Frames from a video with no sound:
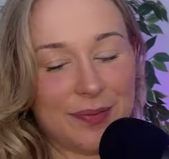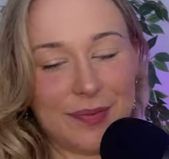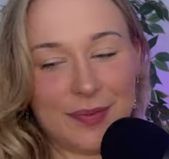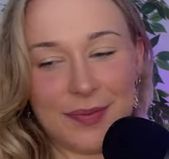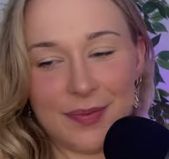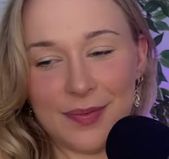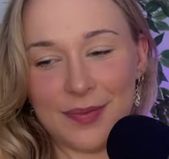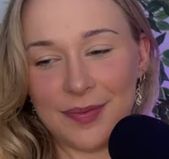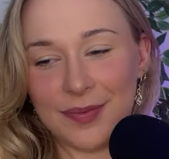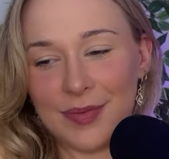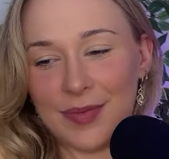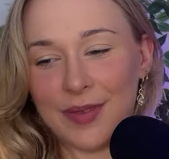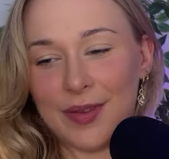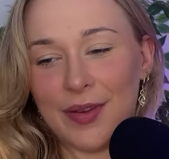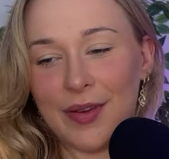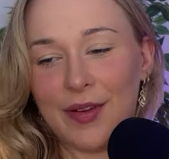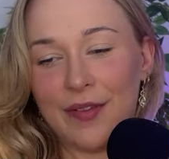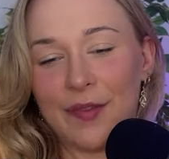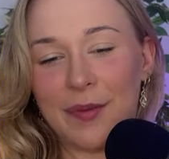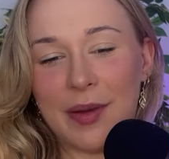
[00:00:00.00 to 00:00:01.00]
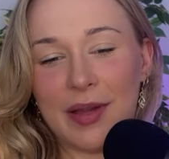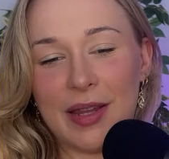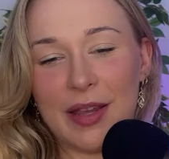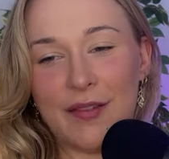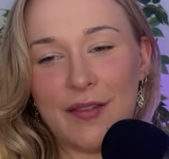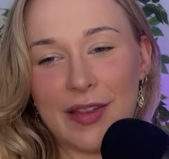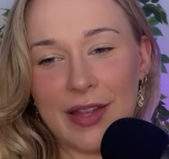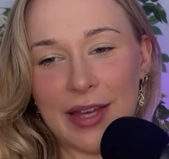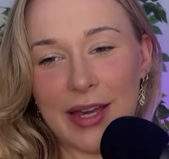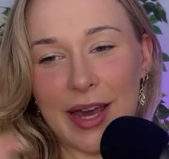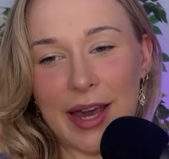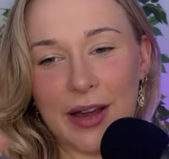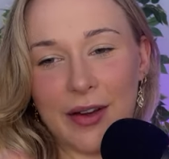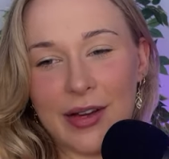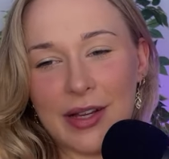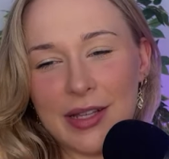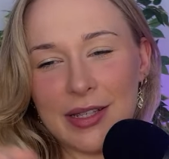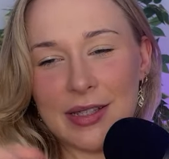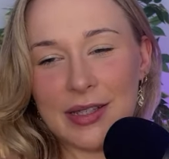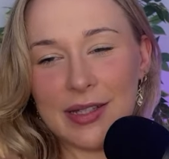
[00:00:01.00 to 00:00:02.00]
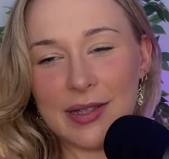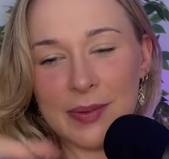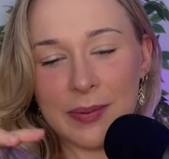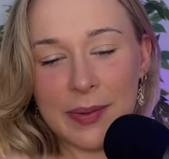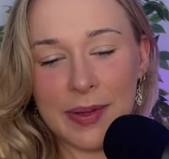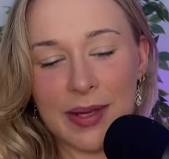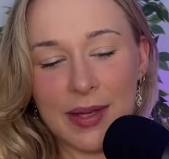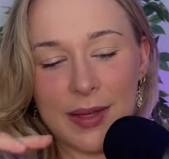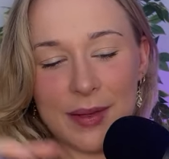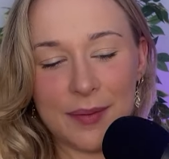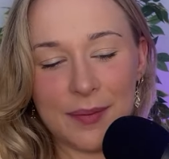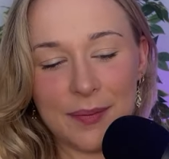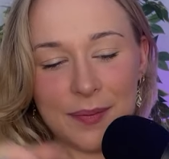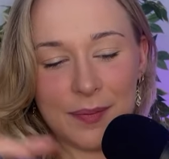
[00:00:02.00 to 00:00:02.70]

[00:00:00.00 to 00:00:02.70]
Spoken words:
All right, for my lovely Aries this week.